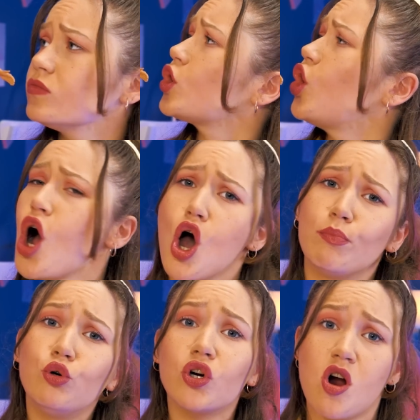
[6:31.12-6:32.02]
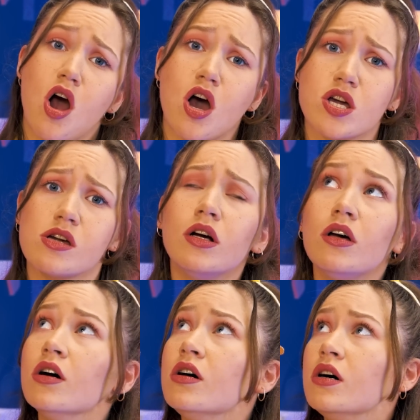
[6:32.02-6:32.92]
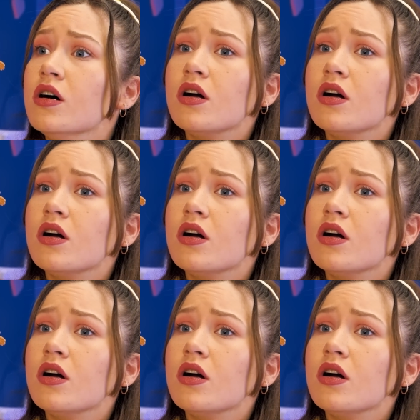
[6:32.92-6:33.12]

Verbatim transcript: to up his game to impress Barbie.